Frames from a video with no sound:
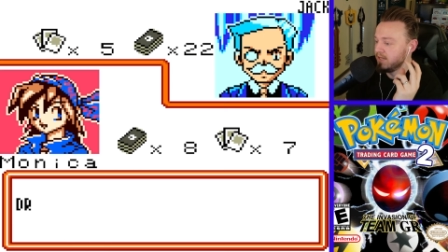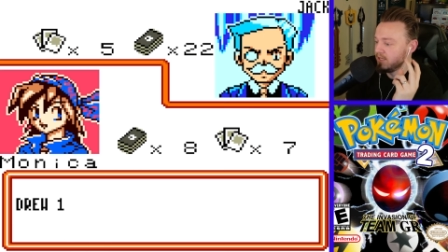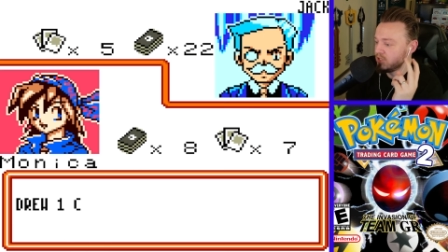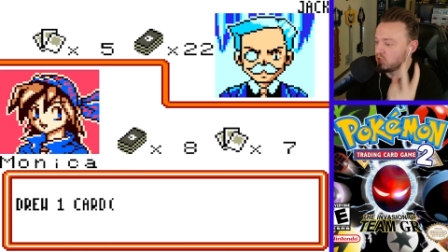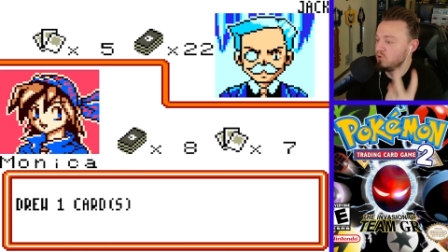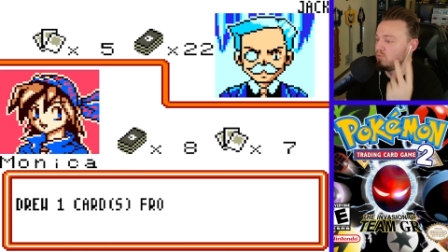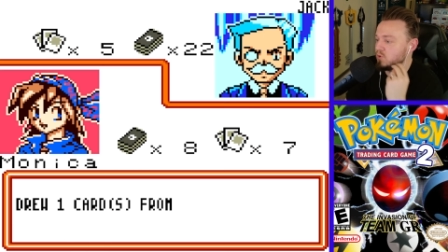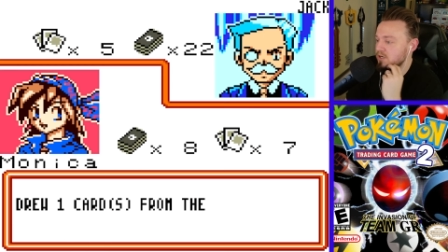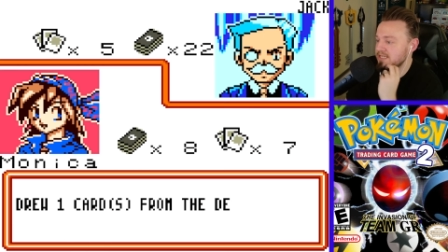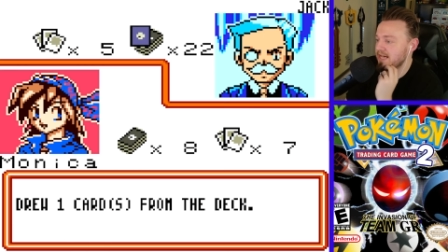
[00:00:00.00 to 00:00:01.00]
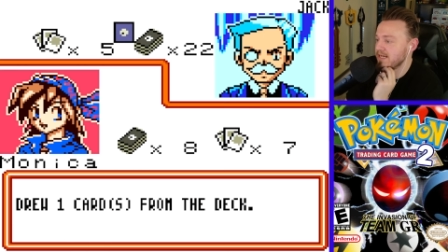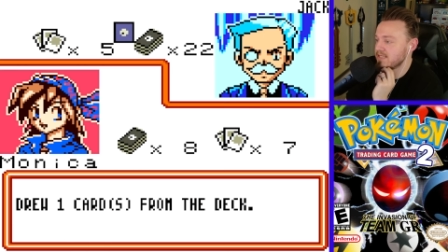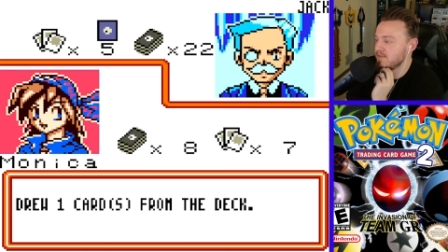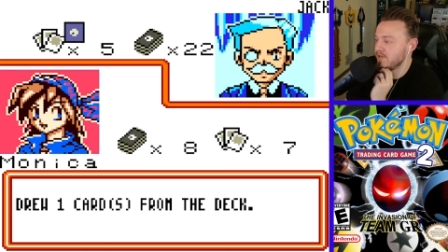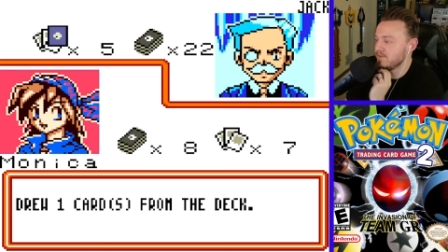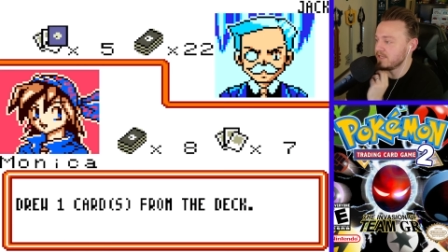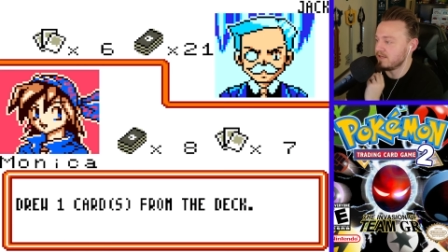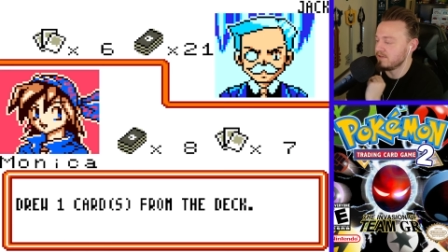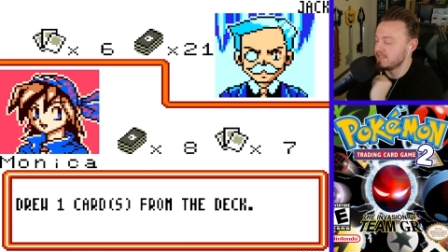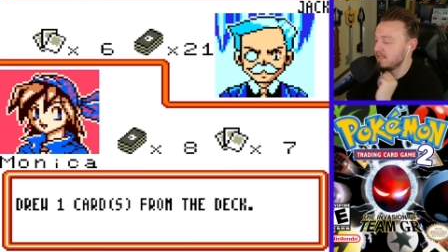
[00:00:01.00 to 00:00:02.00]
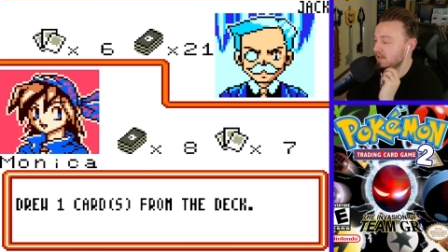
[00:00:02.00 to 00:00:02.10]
two more attacks to be able to kill this thing.